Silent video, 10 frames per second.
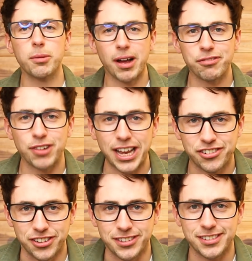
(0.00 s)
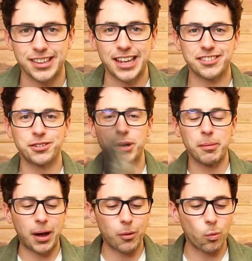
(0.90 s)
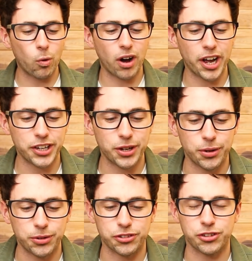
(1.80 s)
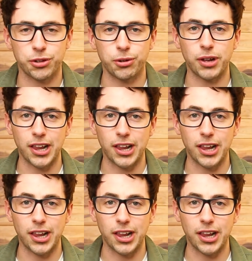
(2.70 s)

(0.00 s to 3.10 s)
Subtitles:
about flashes. Let's talk about what I used to